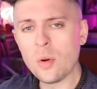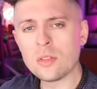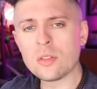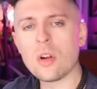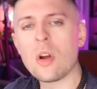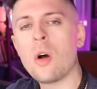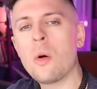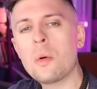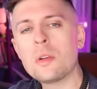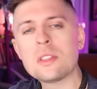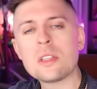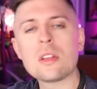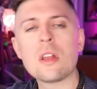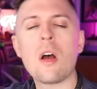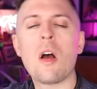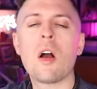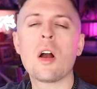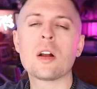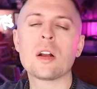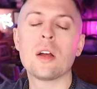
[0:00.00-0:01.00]
words are always at
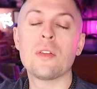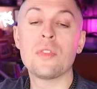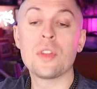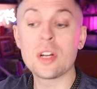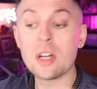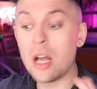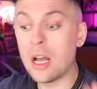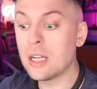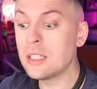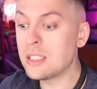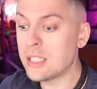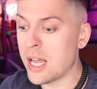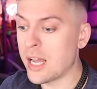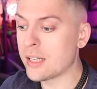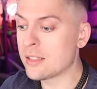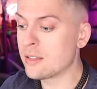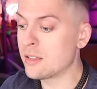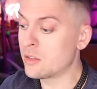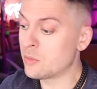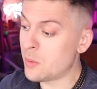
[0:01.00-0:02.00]
the heart of the
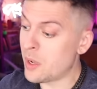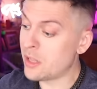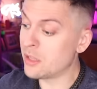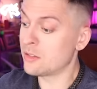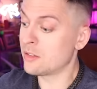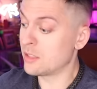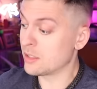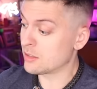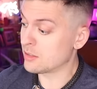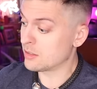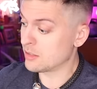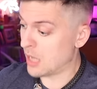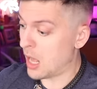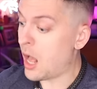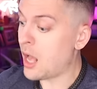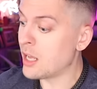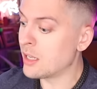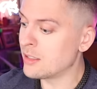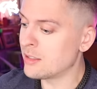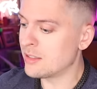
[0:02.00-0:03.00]
context as well as the
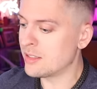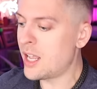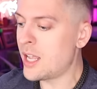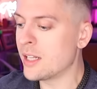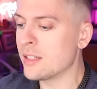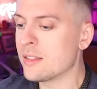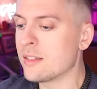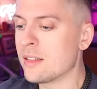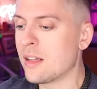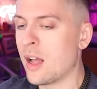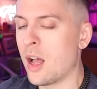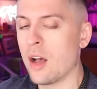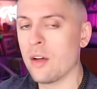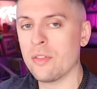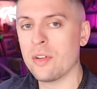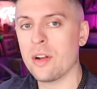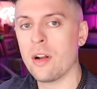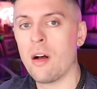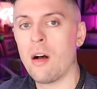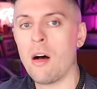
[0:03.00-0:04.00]
consent
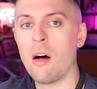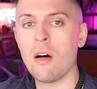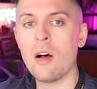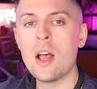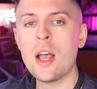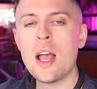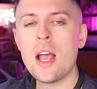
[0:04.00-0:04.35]
of it all,